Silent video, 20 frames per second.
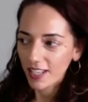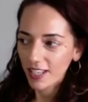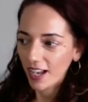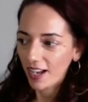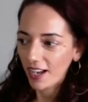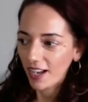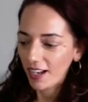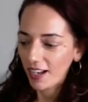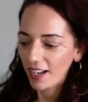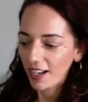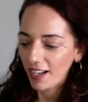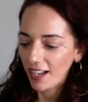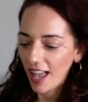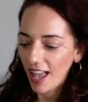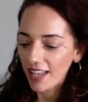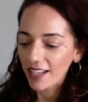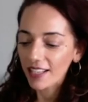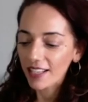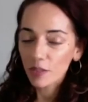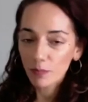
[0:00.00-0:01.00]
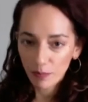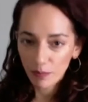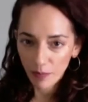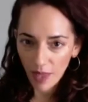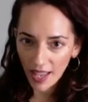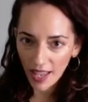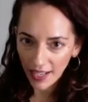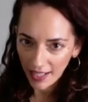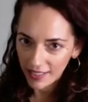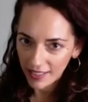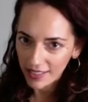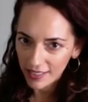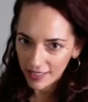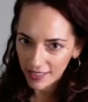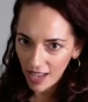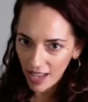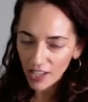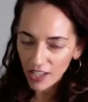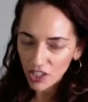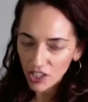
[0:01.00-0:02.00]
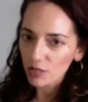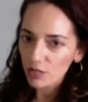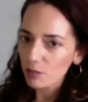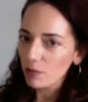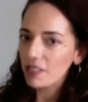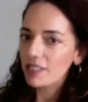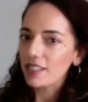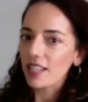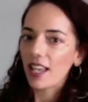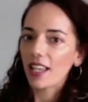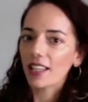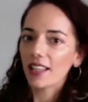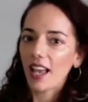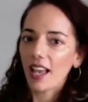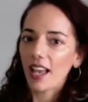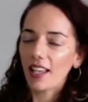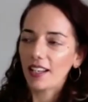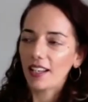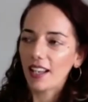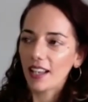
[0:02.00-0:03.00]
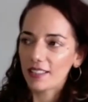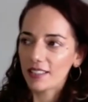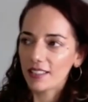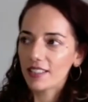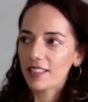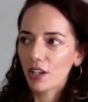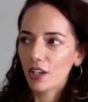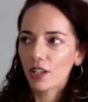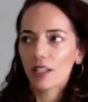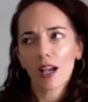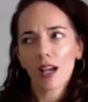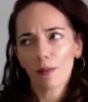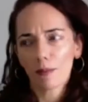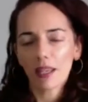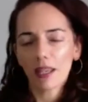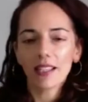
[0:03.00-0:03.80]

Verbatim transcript: Uh, and it's and it's not just me saying that as a stereotype.